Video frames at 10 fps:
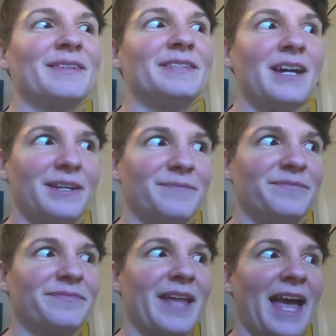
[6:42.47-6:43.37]
done.
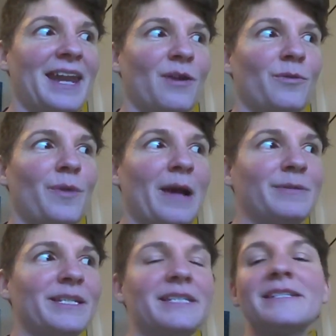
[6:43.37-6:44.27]
And I will
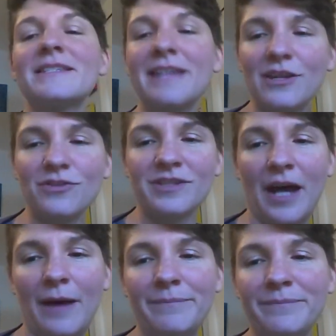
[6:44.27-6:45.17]
probably schedule
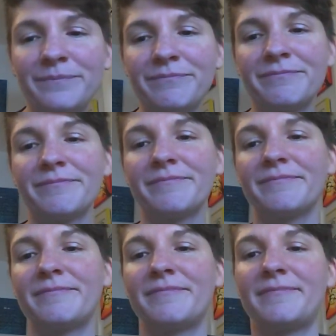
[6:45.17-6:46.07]
some
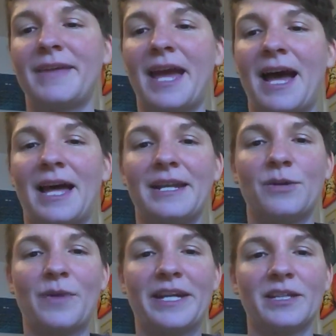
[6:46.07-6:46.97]
on a
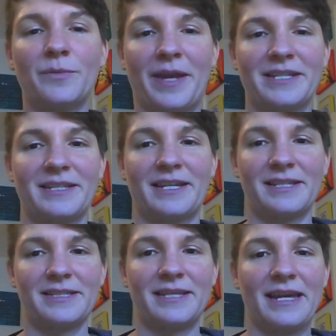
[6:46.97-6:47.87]
regular
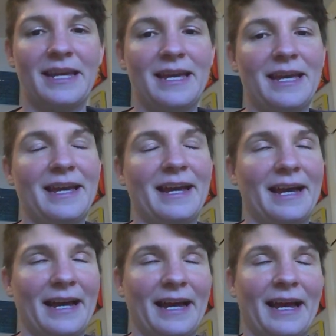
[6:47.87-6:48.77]
basis.
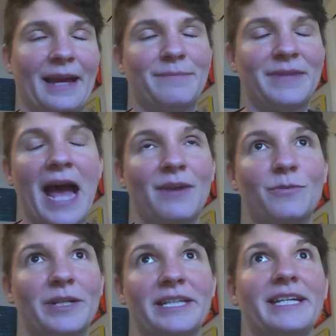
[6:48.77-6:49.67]
Uh, I'm not
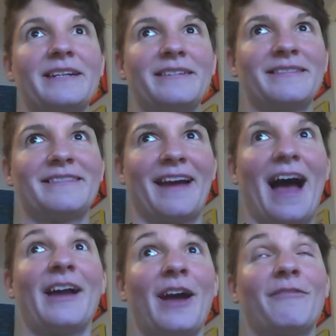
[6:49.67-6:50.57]
really,
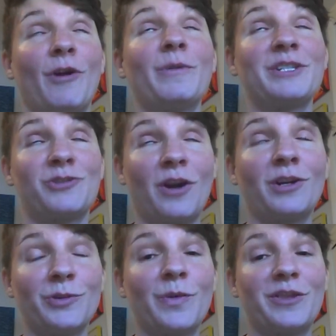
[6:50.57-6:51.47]
I, have always
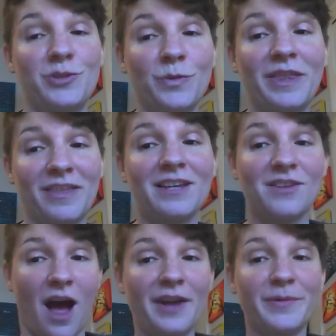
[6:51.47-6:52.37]
struggled with doing things
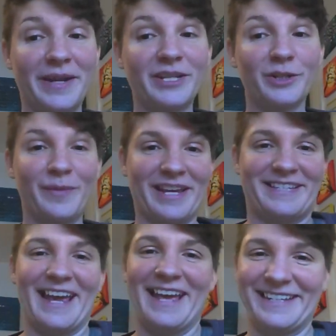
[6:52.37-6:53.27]
on a regular
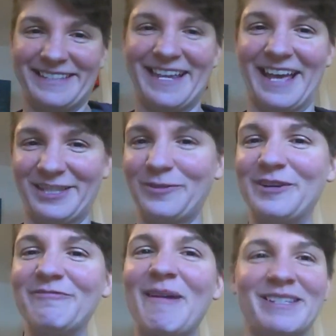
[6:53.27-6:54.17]
basis. That's one
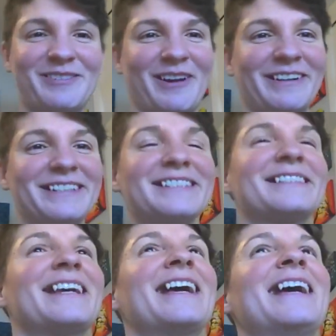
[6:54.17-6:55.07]
of my struggles.
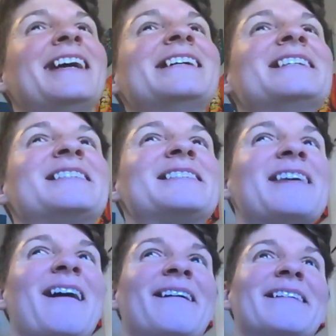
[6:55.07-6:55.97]

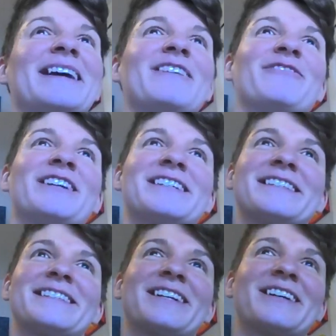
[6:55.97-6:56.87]
So if
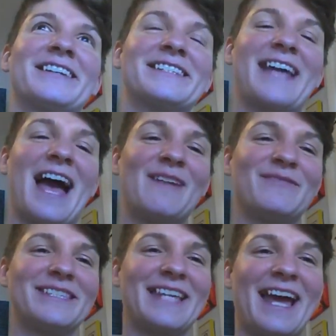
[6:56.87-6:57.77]
there's good
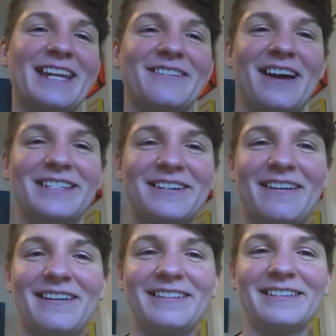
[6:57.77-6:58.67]
times that you guys are
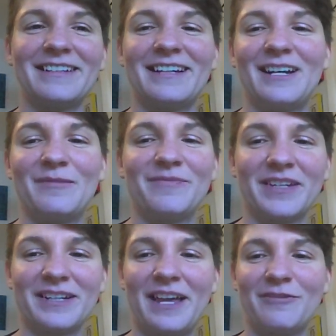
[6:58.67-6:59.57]
all, um,
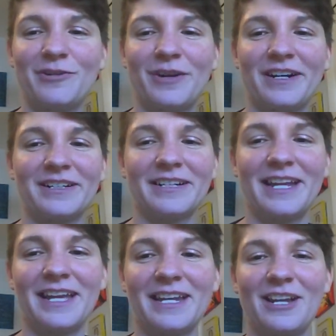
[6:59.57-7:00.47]
that a lot of you are
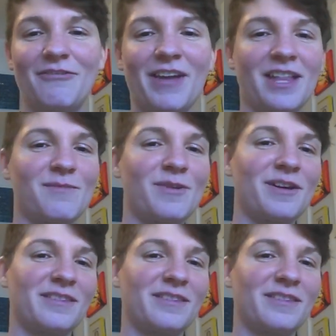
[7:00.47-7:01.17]
in and available,